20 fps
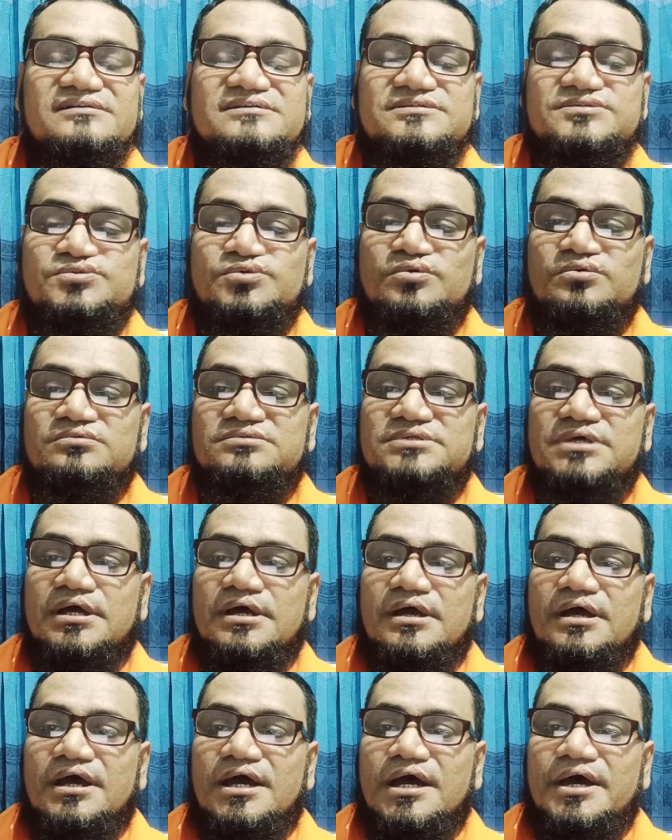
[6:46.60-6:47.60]
tools.
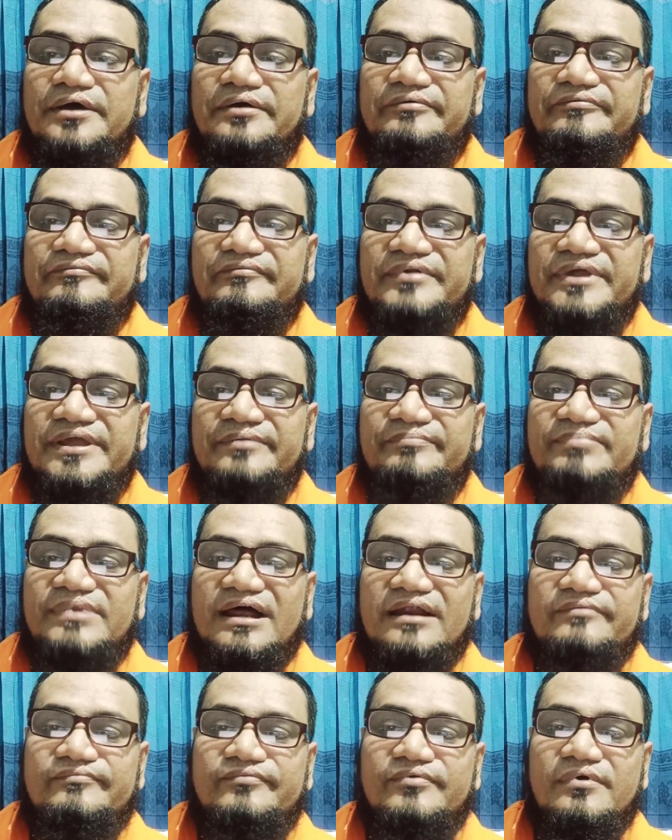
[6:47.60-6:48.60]
Free
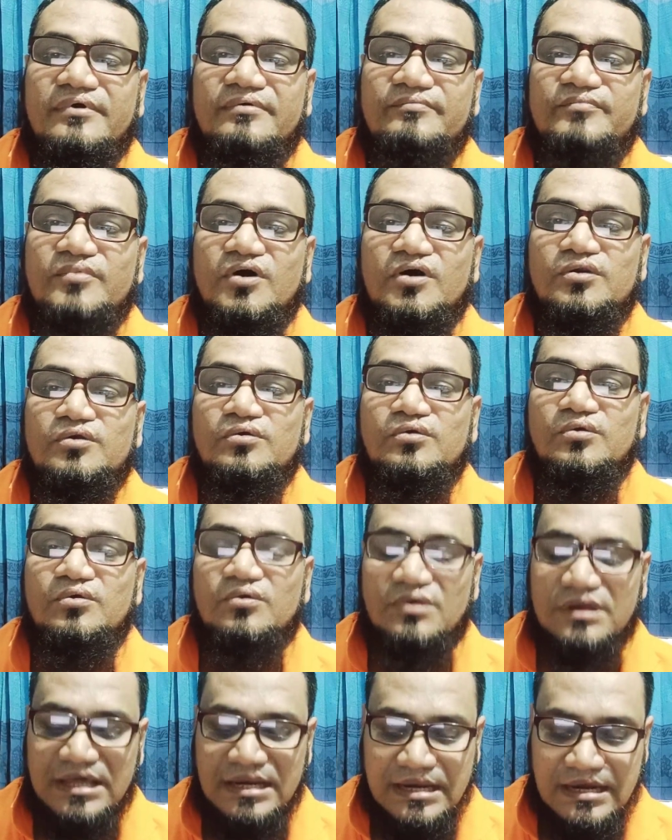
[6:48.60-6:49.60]
platform on
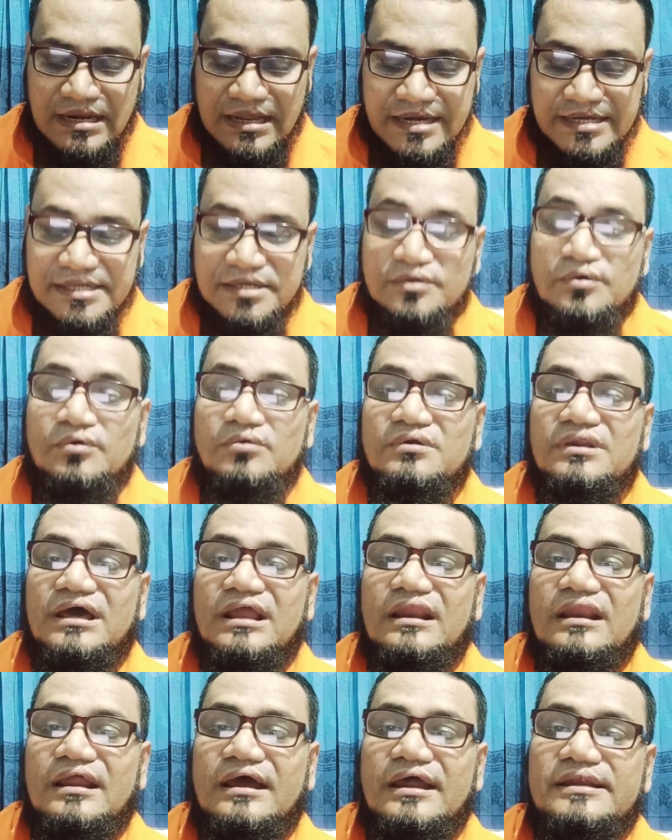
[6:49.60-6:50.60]
Google Analytics. Google
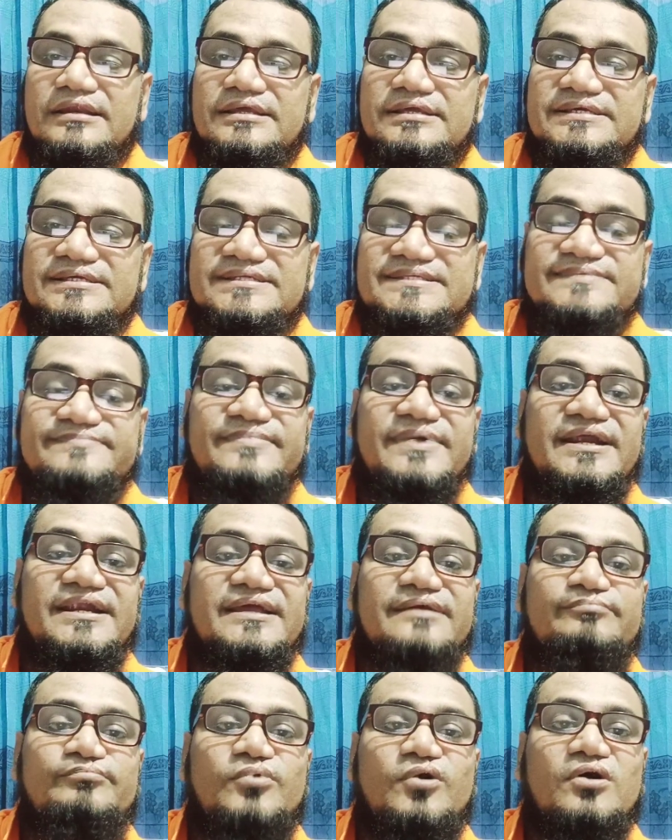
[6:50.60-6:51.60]
Analytics is
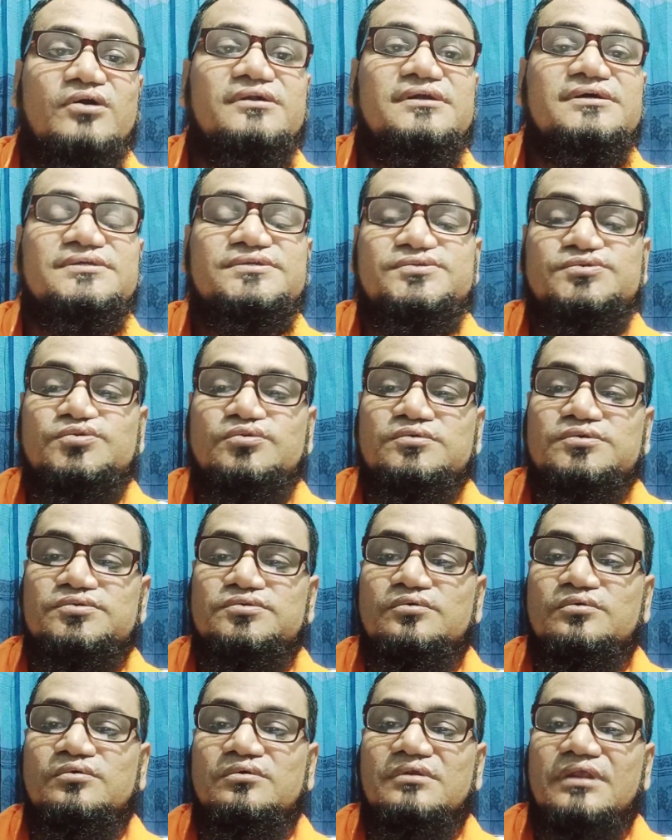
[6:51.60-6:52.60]
very important tools.
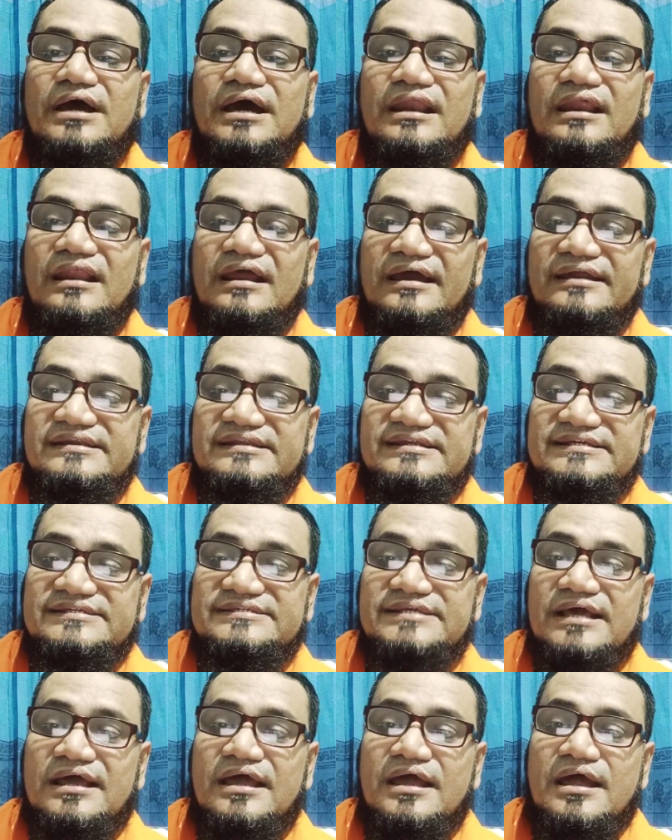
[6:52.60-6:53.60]
Google
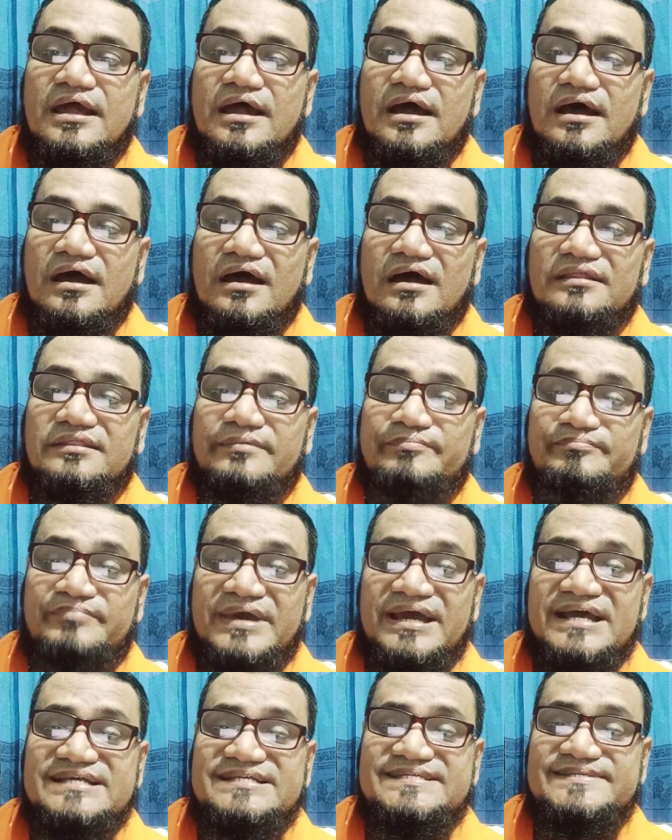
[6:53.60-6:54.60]
Analytics, the
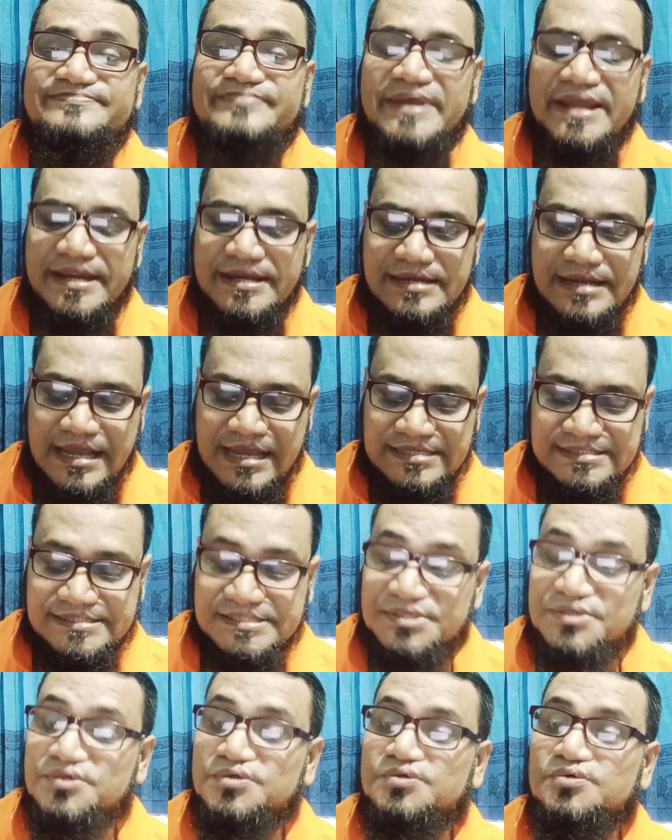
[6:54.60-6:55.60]
best paid
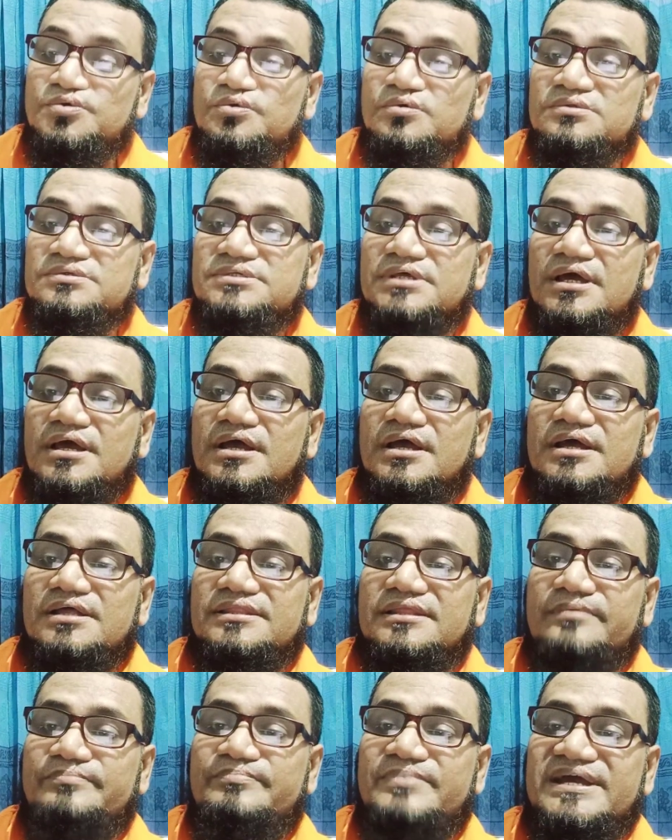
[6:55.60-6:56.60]
SEO tools.
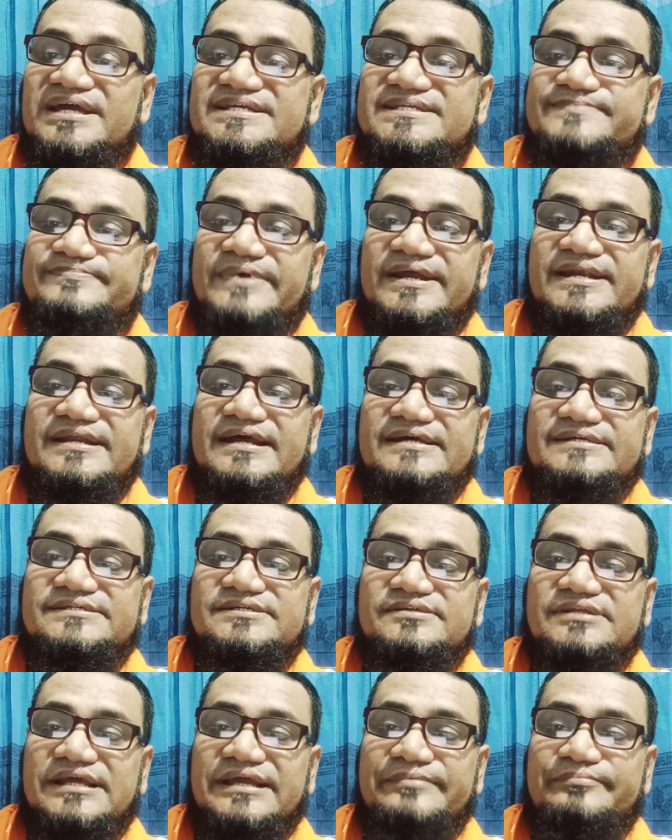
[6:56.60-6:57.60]
The best paid
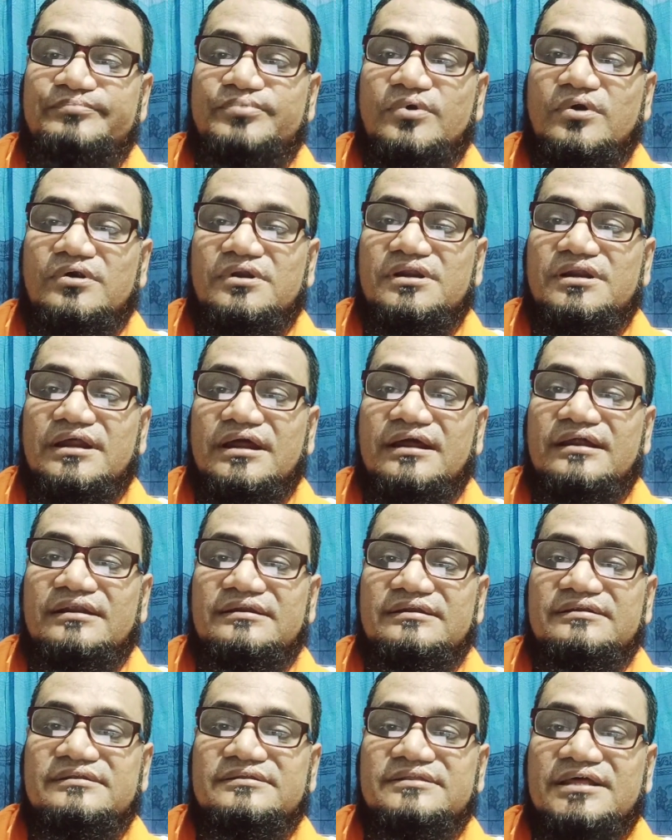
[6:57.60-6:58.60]
SEO important,
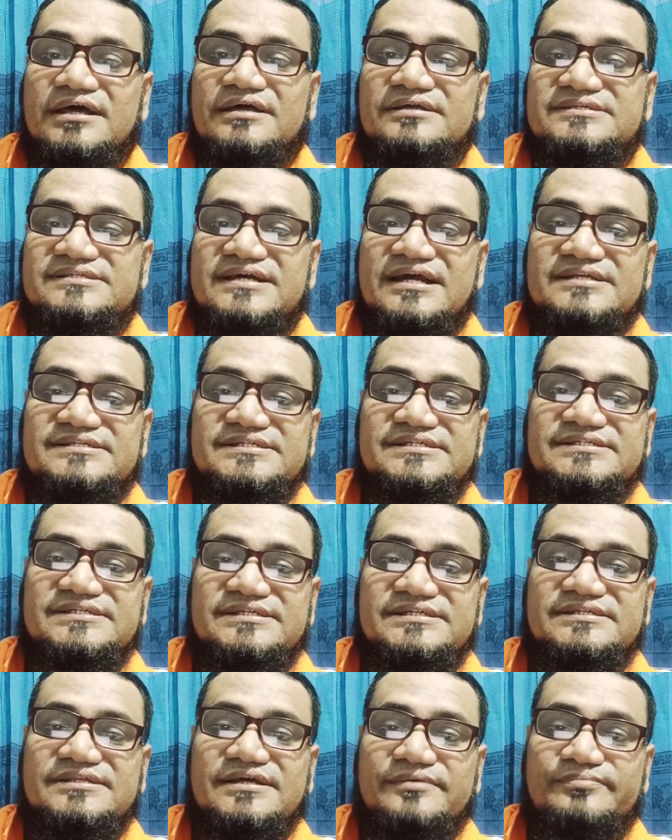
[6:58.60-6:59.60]
and the search
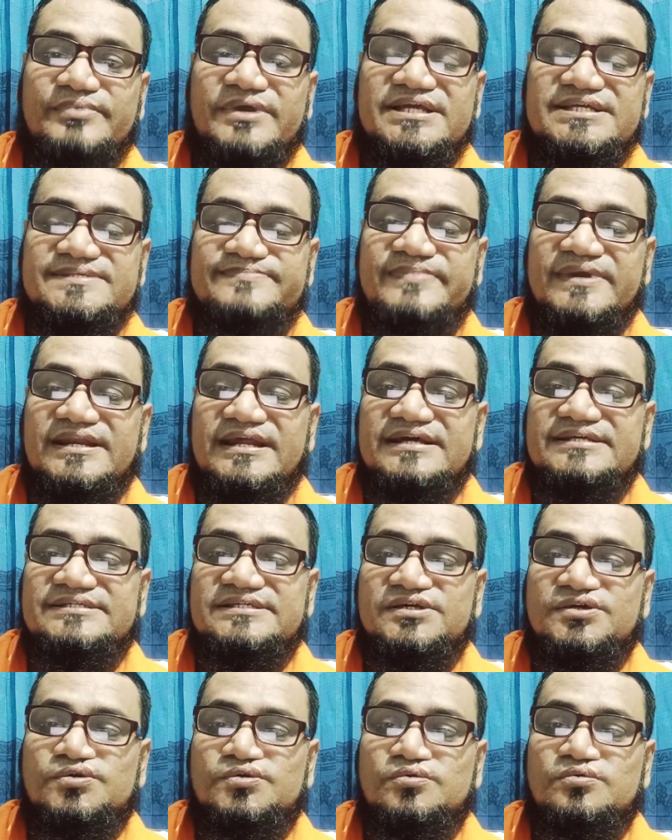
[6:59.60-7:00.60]
engine the best paid
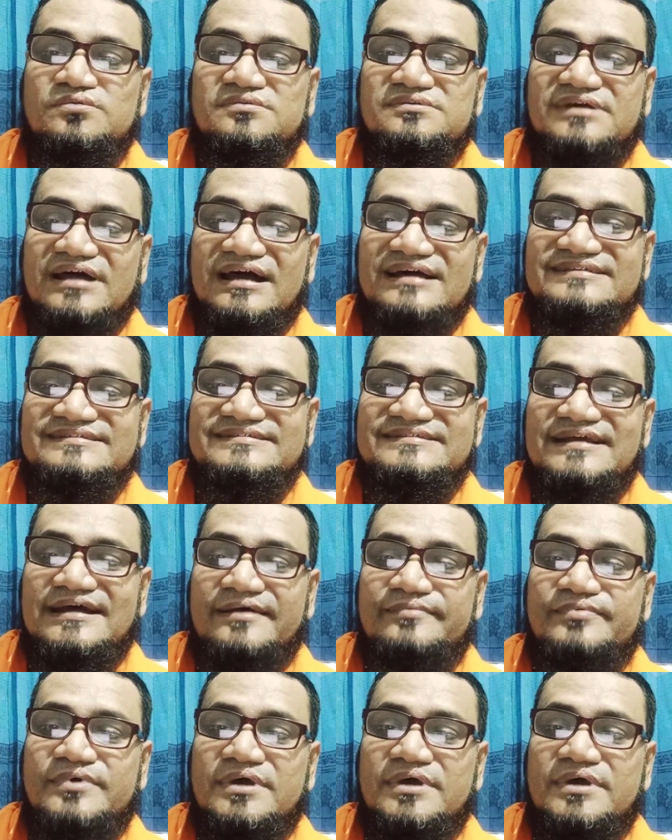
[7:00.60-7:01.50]
SEO tools Ahrefs,